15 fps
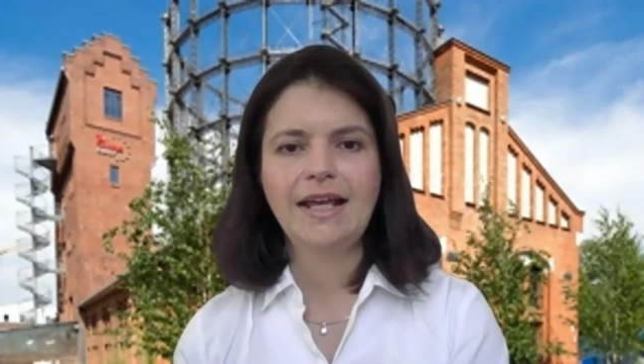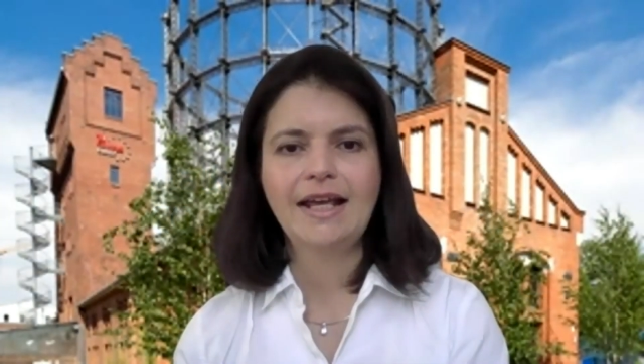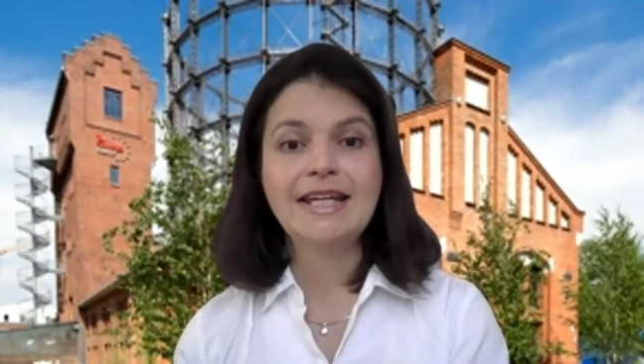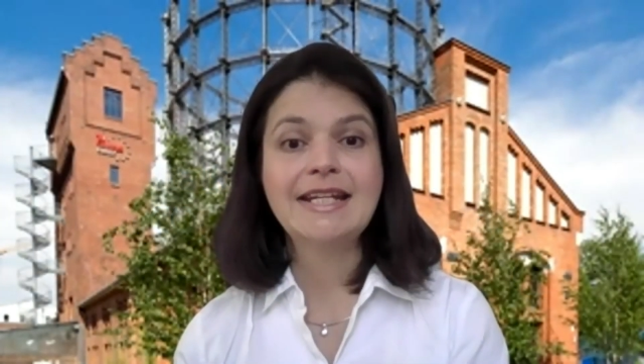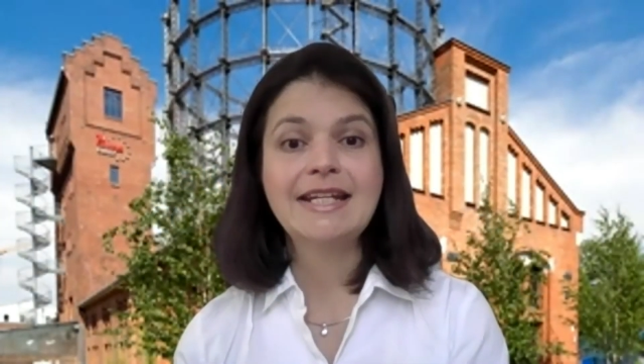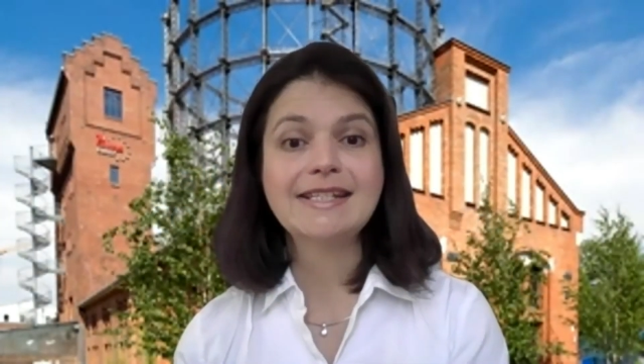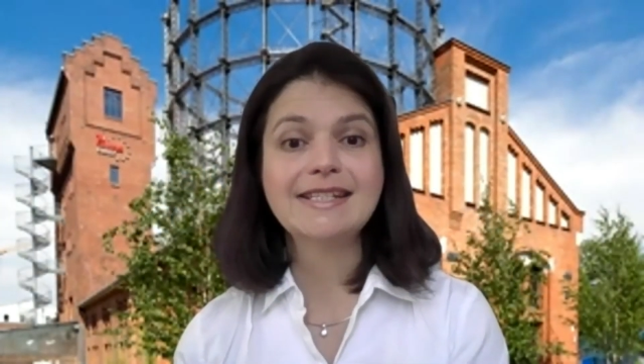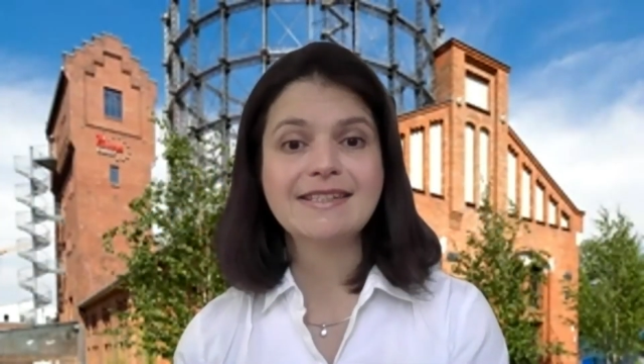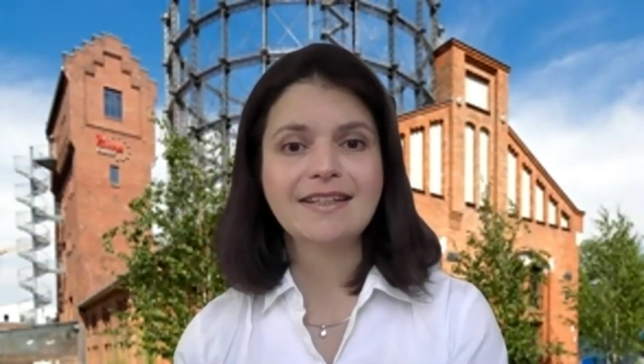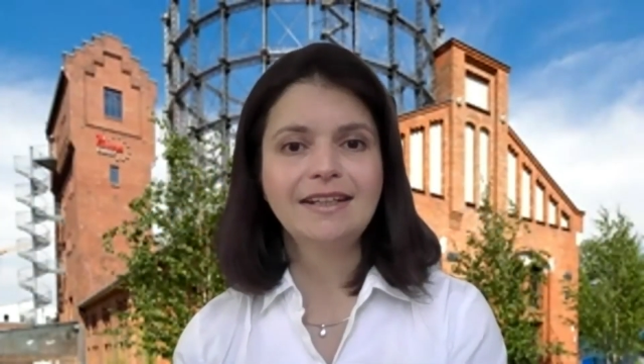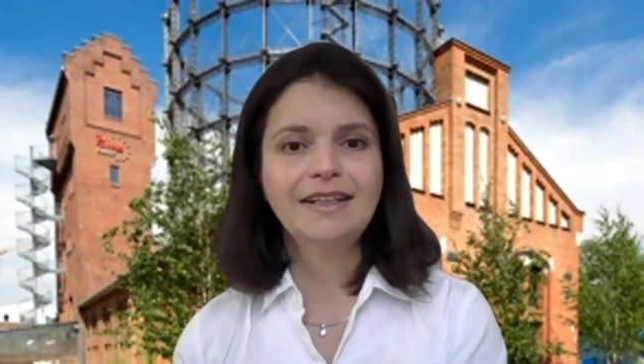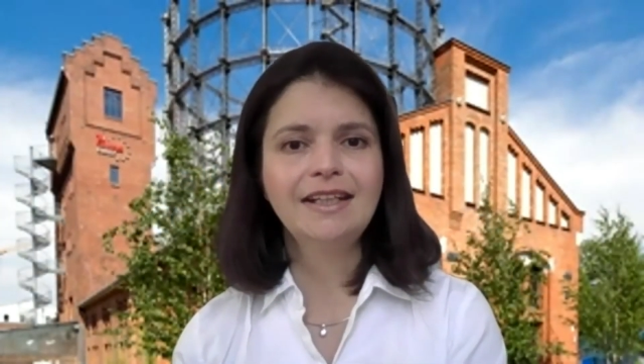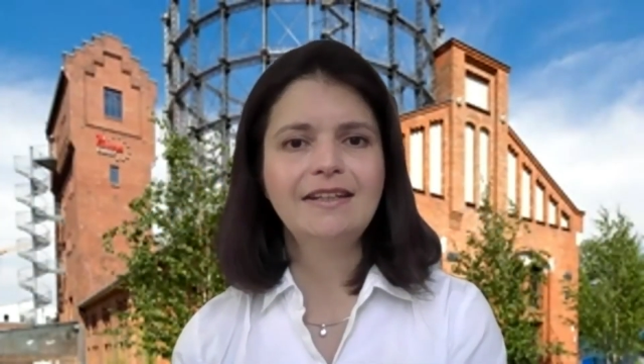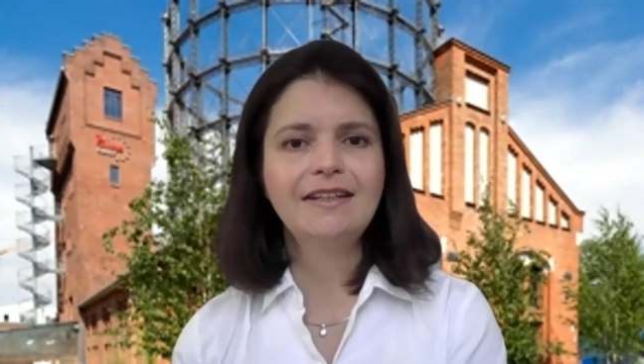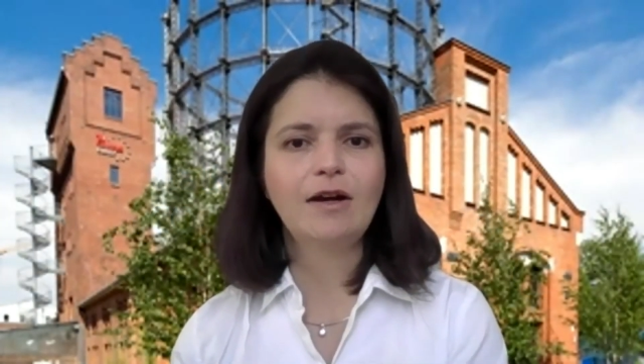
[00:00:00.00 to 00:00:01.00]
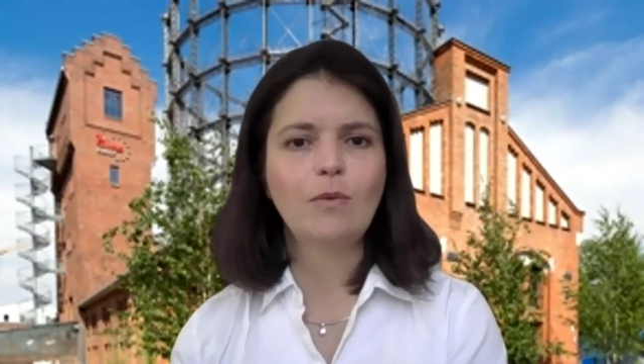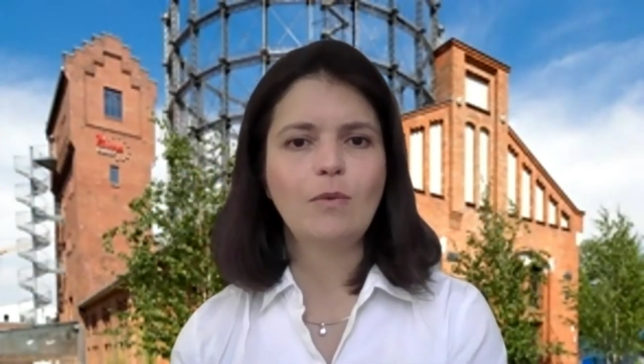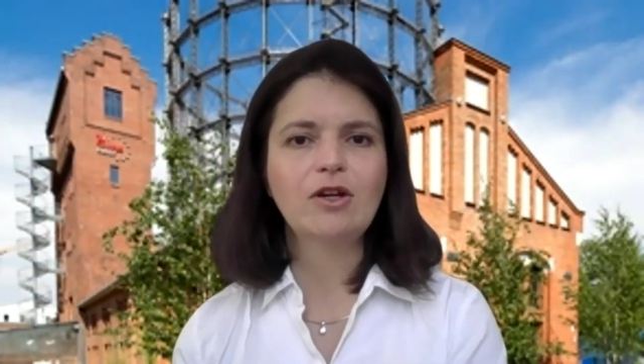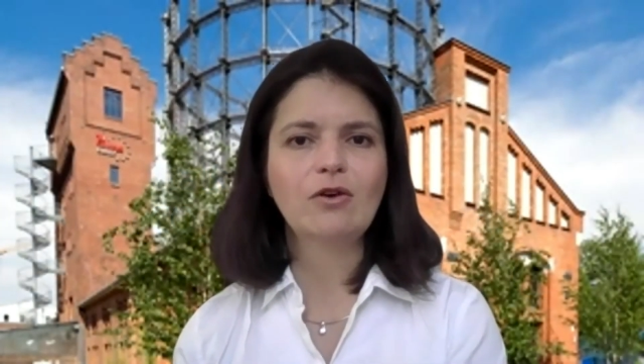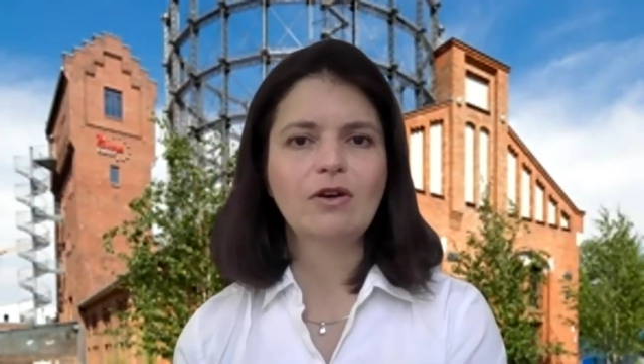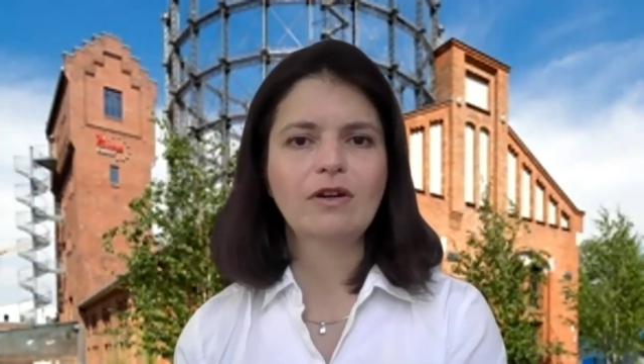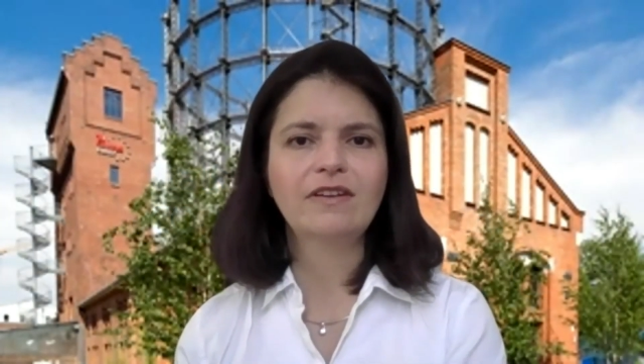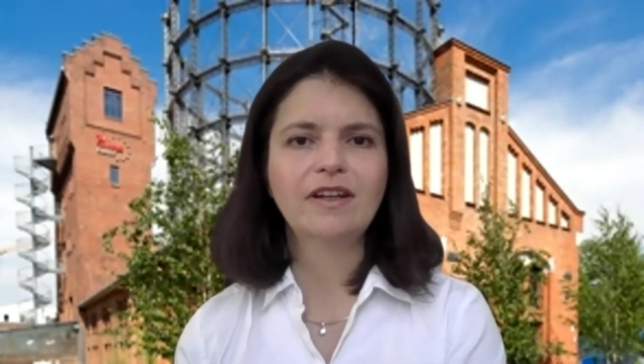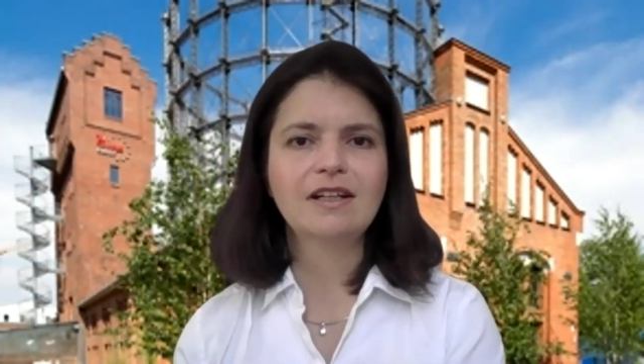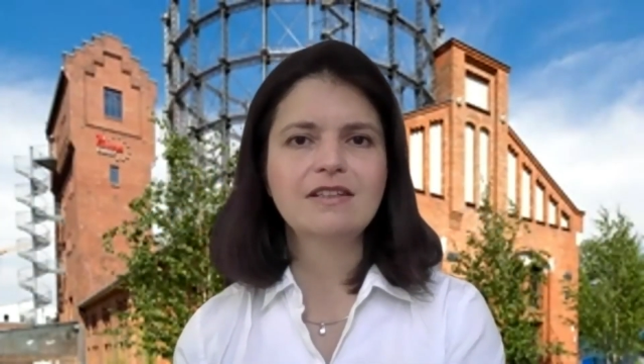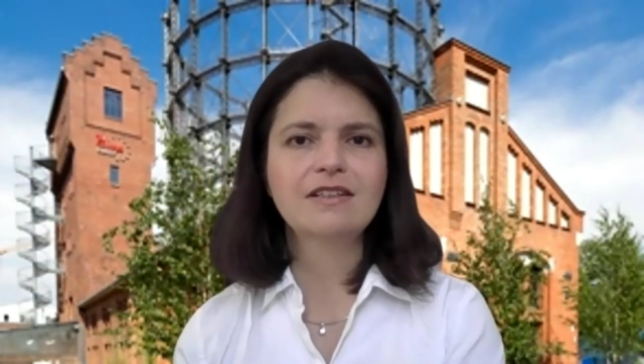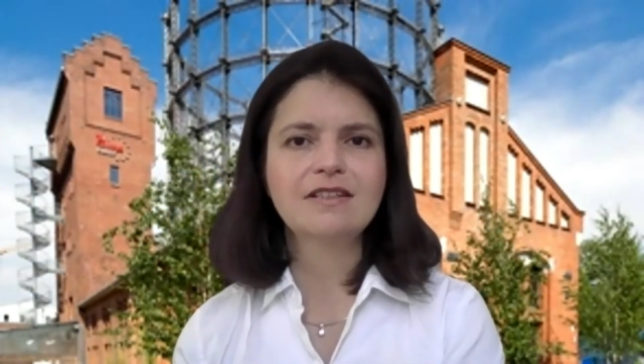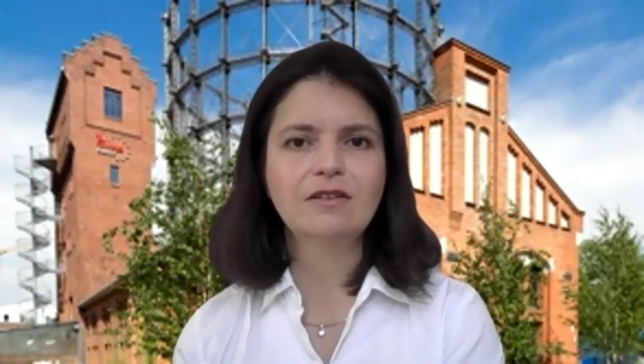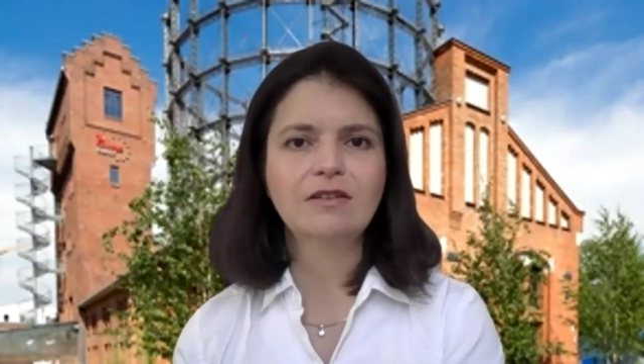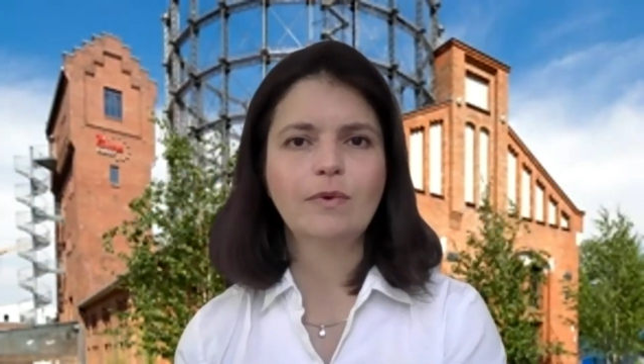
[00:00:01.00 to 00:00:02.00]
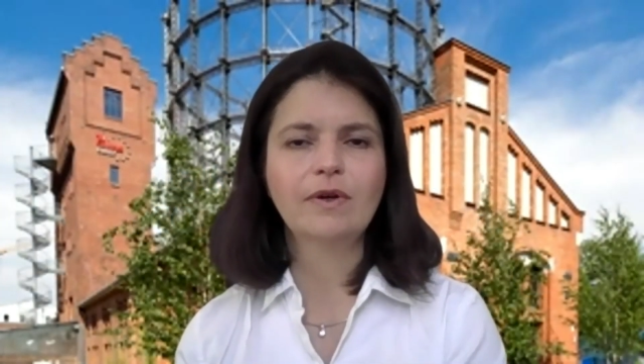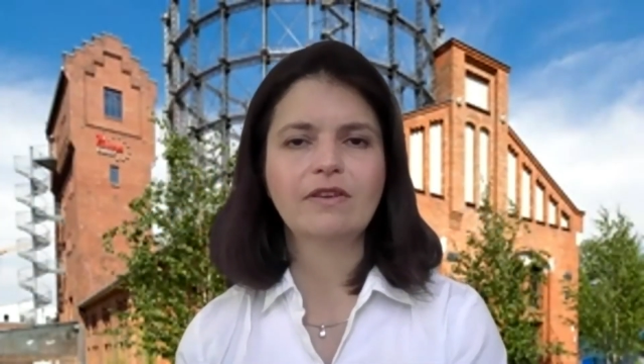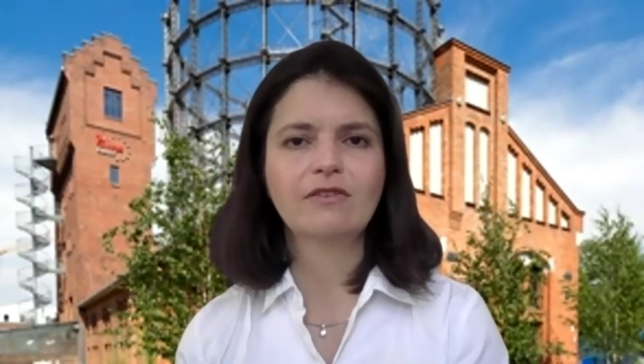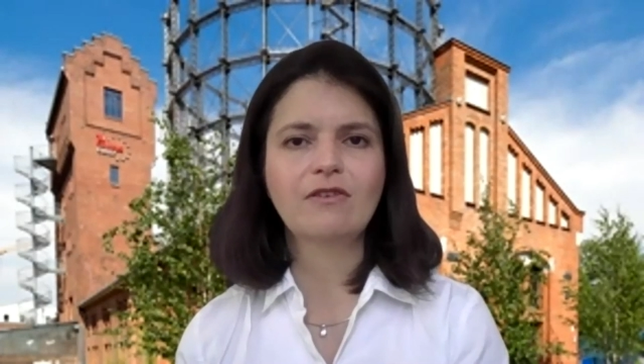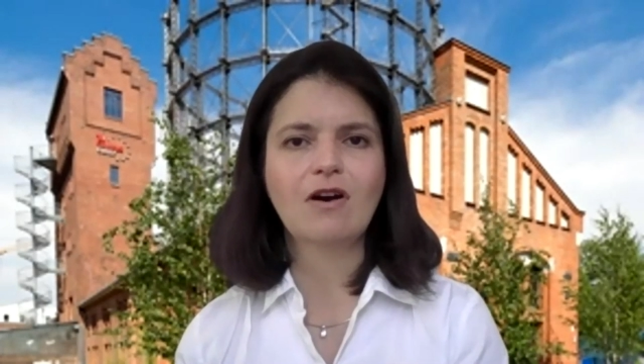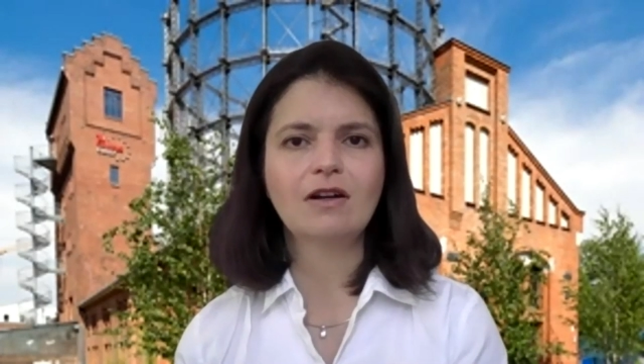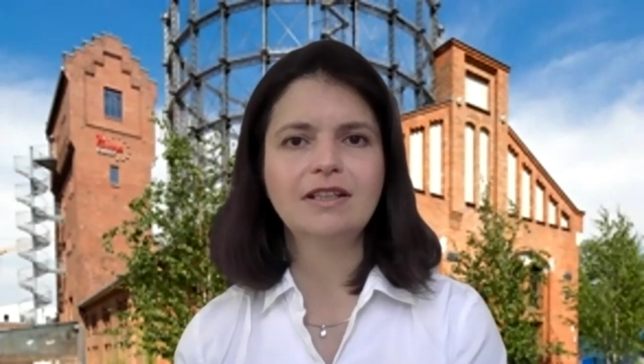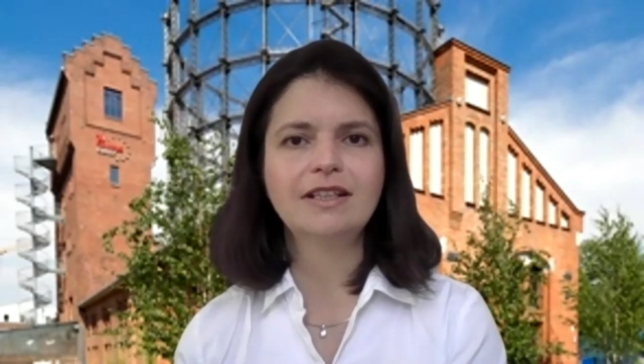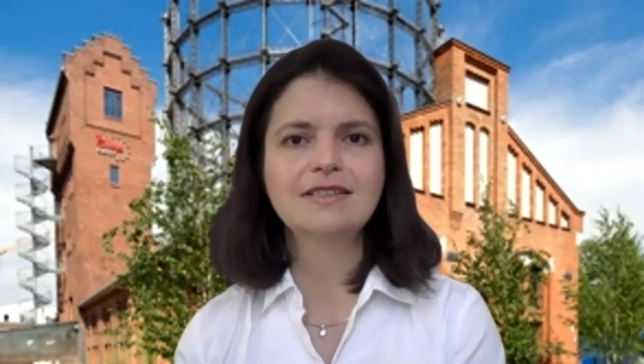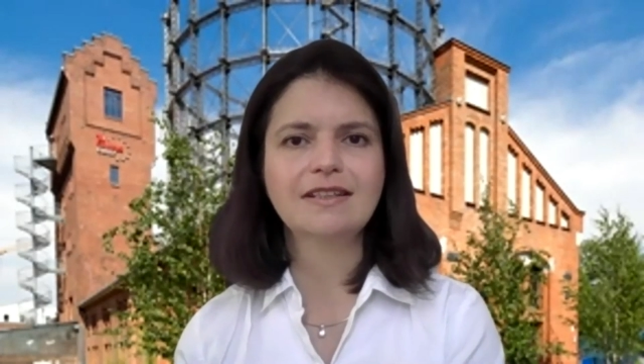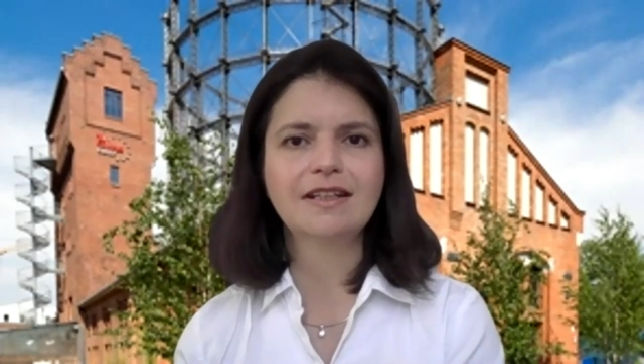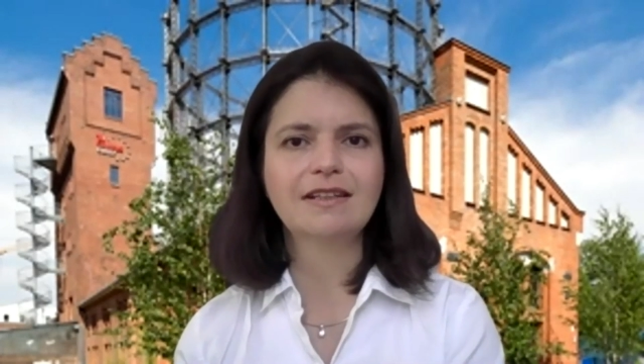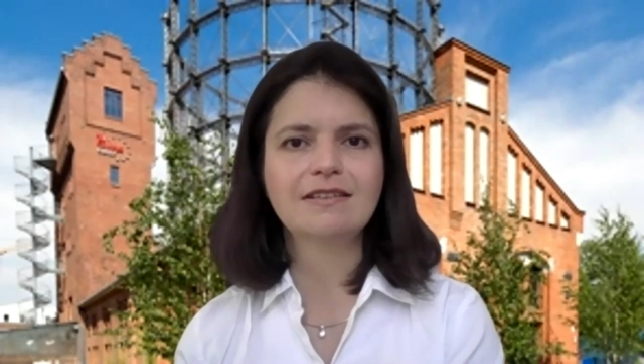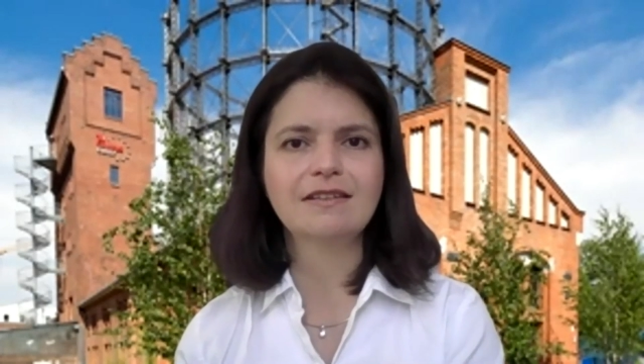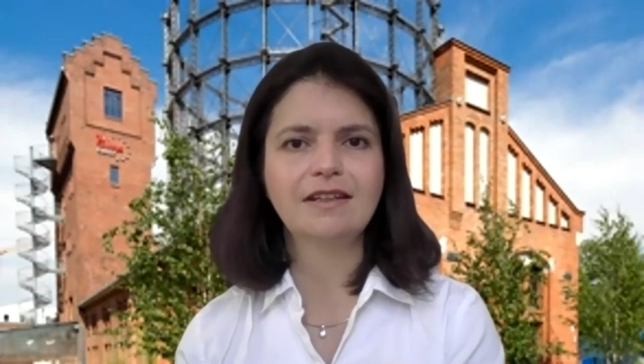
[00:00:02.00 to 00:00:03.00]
In a study that we conducted with colleagues at